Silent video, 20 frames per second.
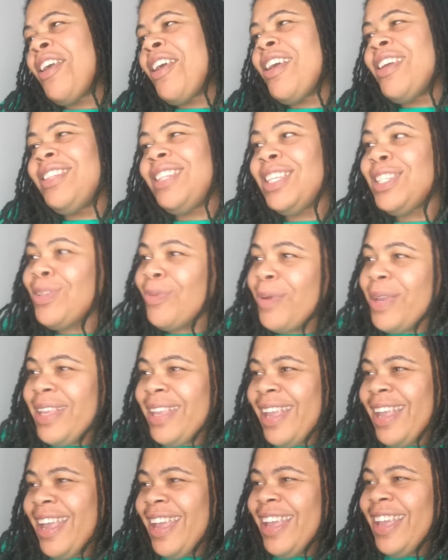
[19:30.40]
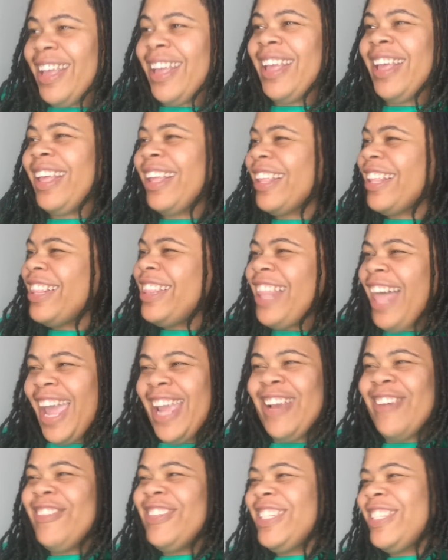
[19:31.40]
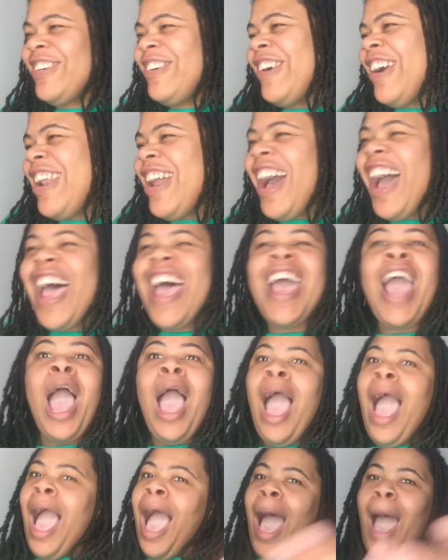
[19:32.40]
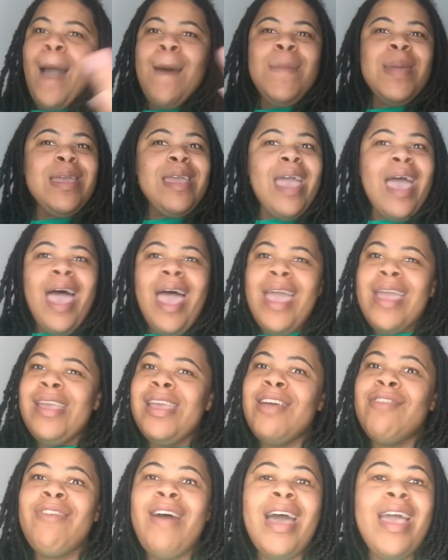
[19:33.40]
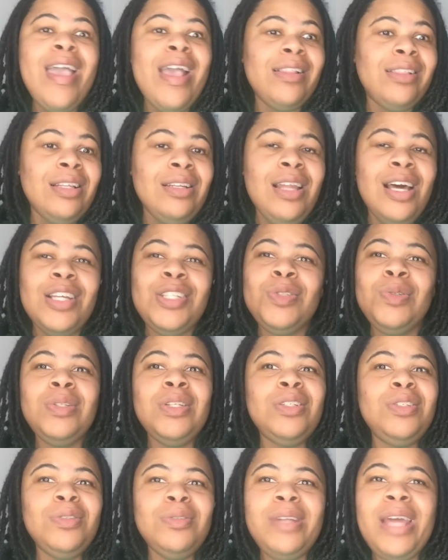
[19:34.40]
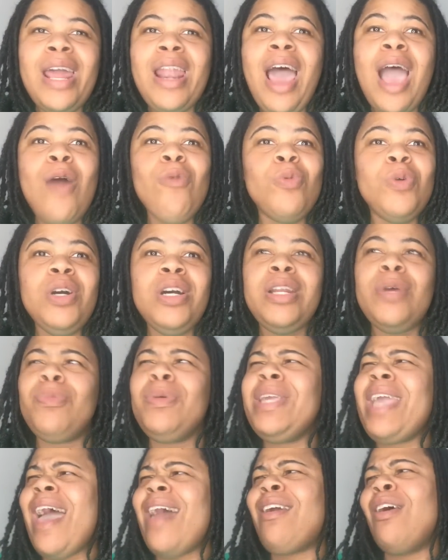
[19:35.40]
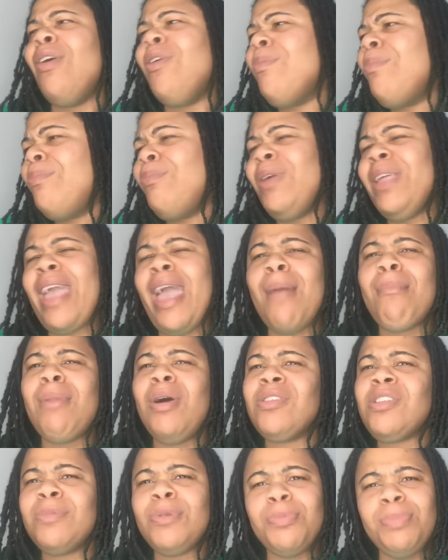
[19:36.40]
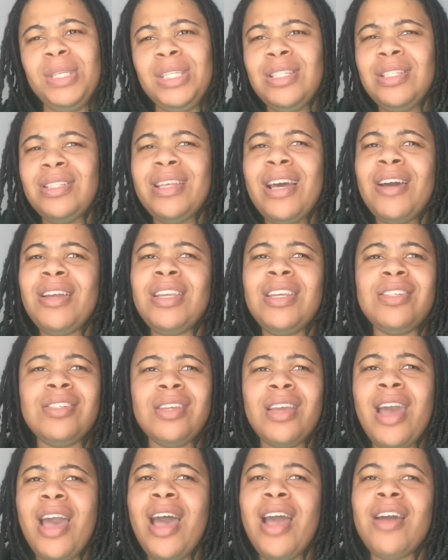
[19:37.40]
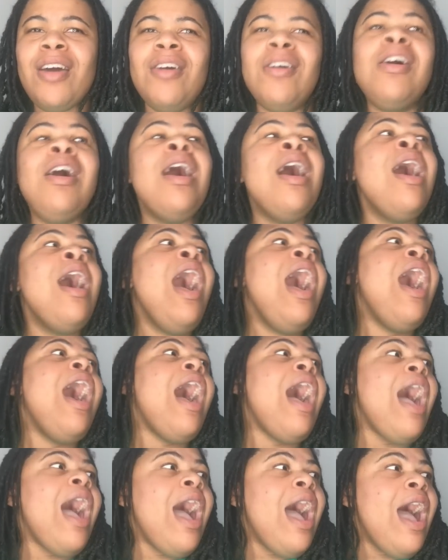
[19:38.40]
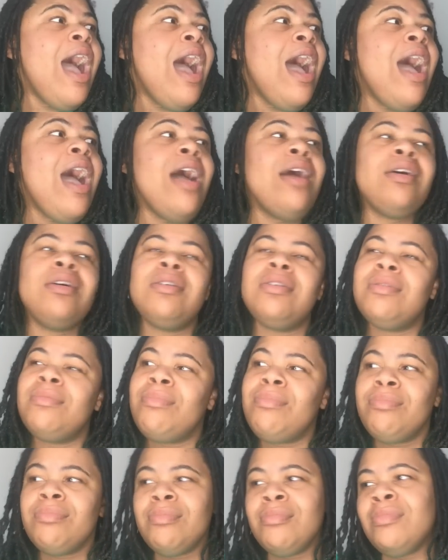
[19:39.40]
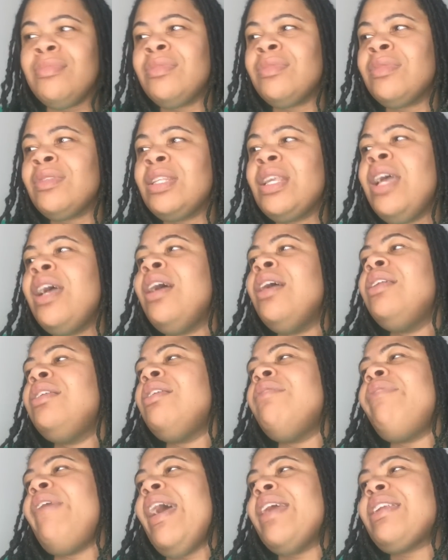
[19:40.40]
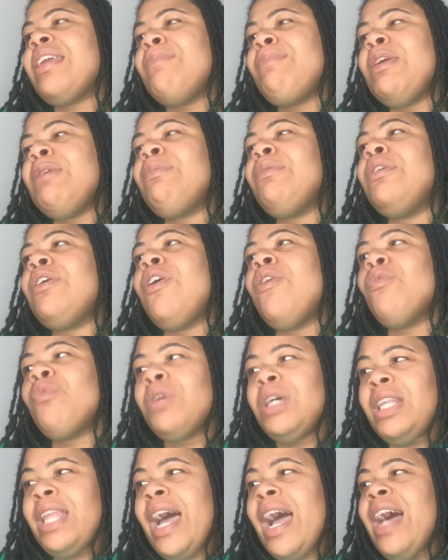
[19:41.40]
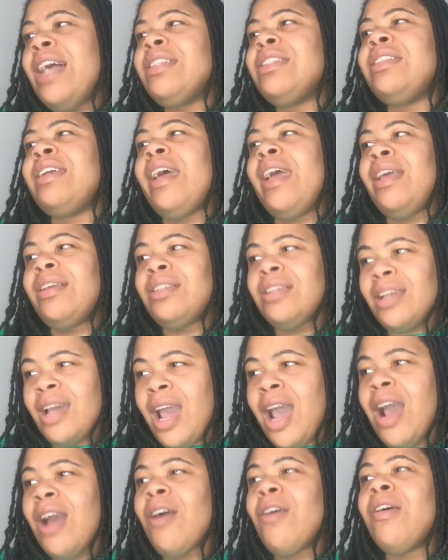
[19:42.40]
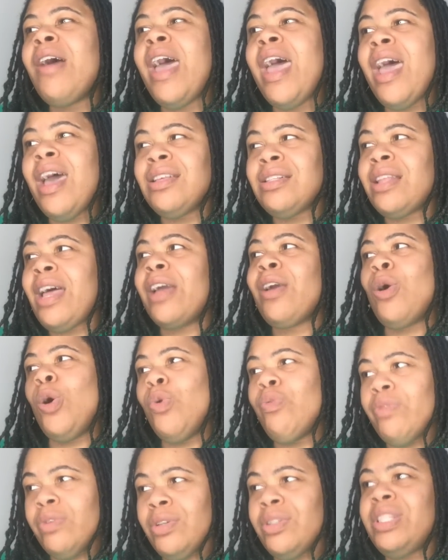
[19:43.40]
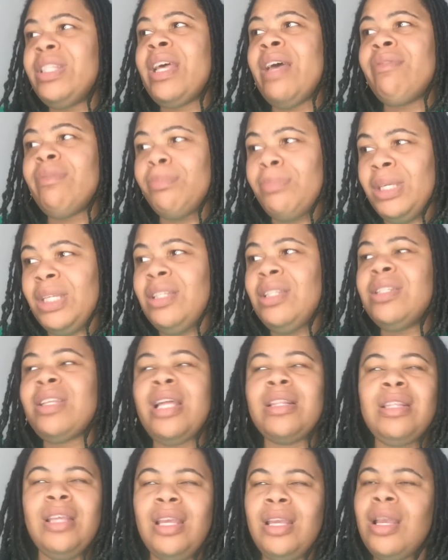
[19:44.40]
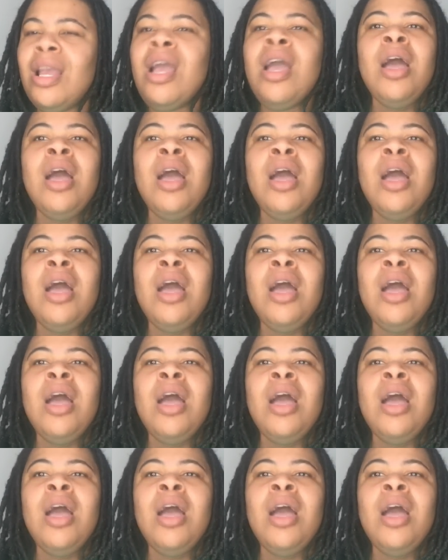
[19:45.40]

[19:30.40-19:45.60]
This the weekend? Like, what's going on? I mean, hey, if I had the luxury to do that, I would. And we got multiple beaches out here in Chicago. The fact that people don't realize that Chicago has like over 7 beaches, I think.